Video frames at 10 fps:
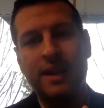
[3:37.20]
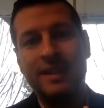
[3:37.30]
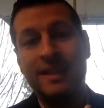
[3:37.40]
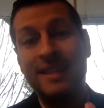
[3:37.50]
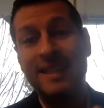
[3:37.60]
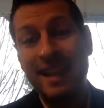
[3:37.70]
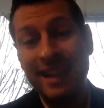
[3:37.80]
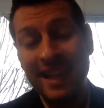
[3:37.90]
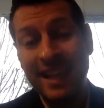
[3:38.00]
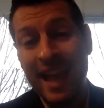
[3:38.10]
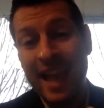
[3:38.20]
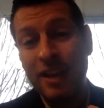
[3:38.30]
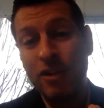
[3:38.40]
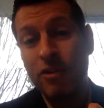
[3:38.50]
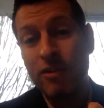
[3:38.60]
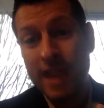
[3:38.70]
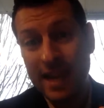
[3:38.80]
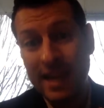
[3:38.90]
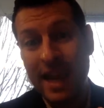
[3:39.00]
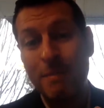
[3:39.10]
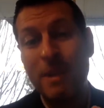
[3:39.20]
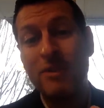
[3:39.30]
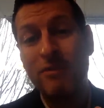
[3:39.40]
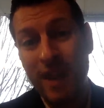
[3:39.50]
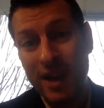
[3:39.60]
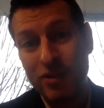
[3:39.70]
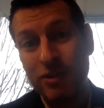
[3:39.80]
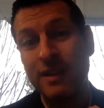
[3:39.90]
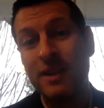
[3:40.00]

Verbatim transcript: selling and creating and manufacturing,